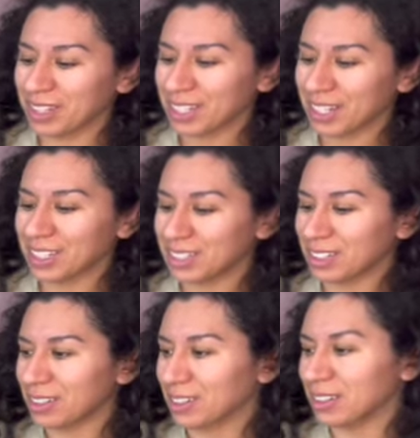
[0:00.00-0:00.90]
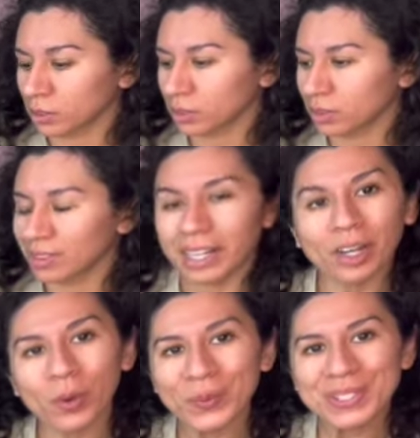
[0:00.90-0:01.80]
I
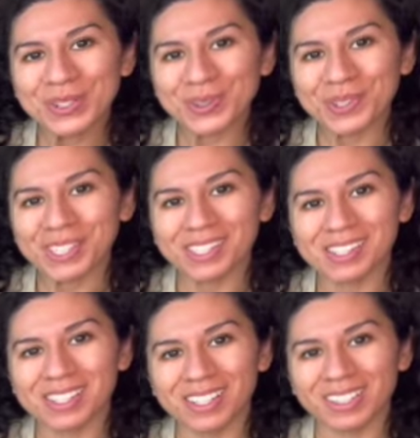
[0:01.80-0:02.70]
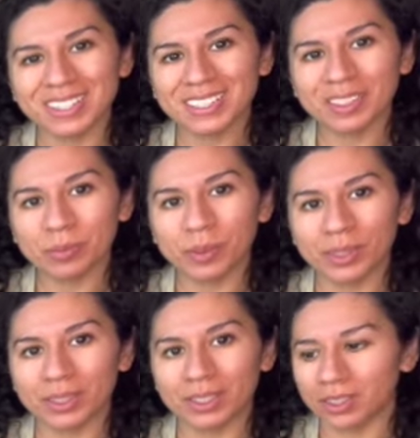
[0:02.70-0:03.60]
always do this and I didn't
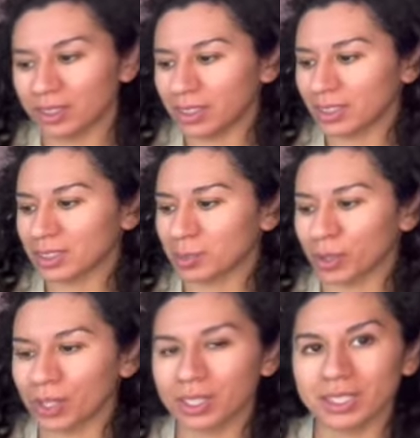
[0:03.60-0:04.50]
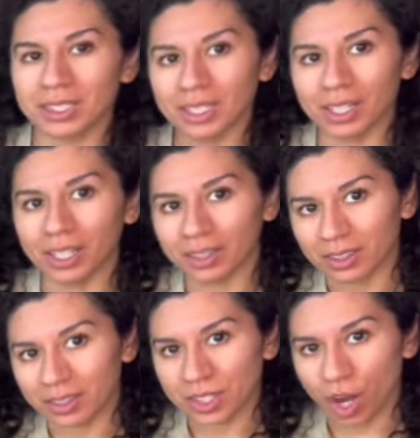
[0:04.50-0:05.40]
put these marks in
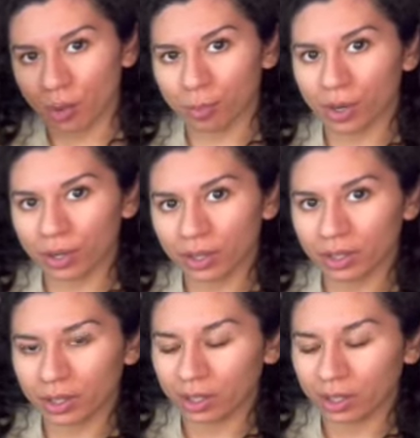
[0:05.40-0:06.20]
the top part.